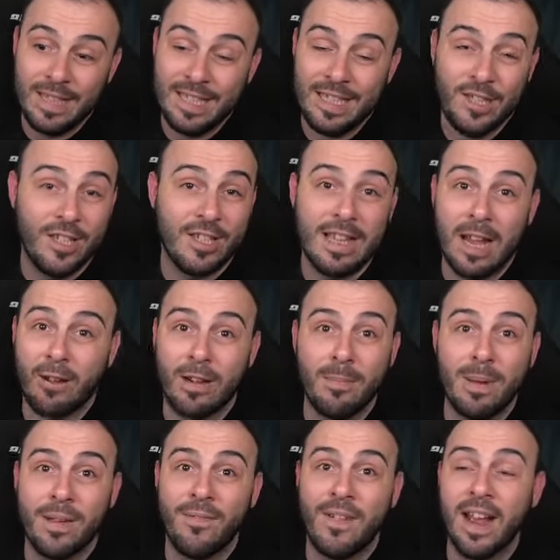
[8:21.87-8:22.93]
she's not going to
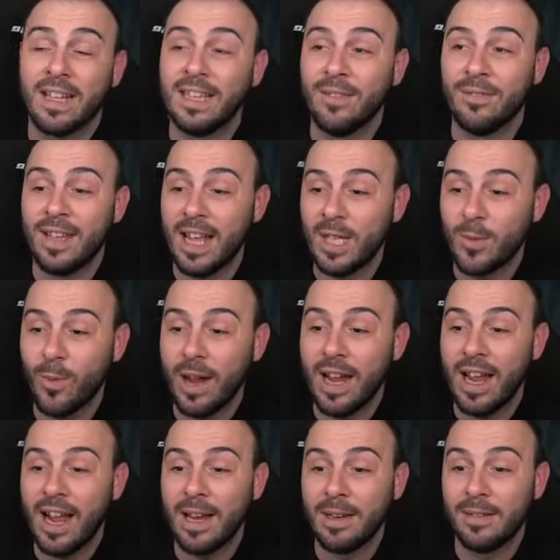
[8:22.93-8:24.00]
be effective. That's why
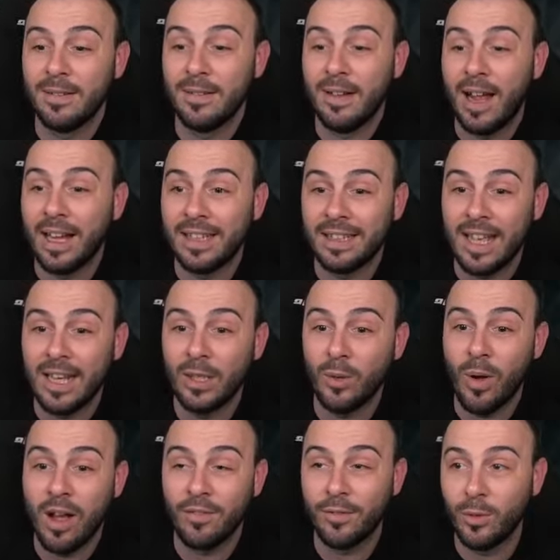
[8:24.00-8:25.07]
I, I tend to
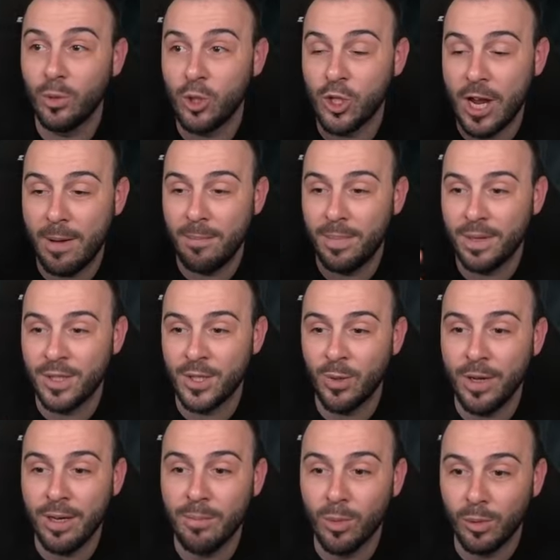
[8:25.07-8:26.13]
have two champions
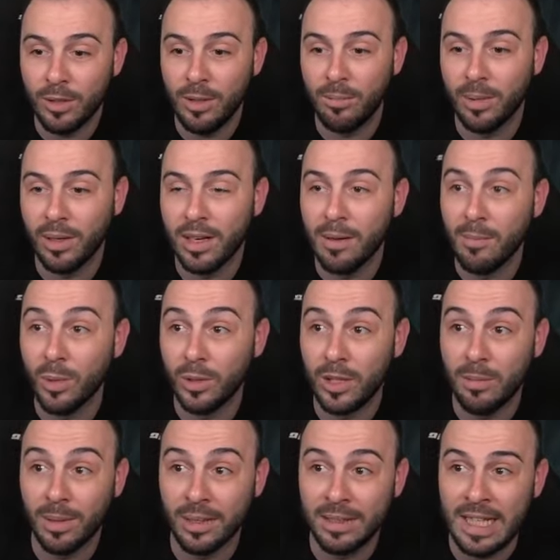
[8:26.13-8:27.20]
doing multiple, uh,
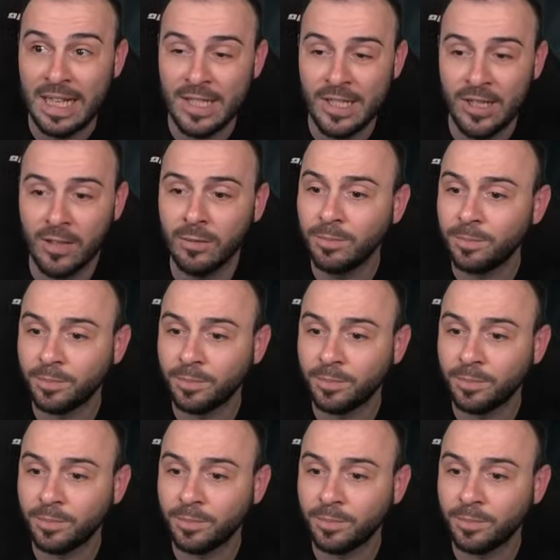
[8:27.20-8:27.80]
multiple things, you know.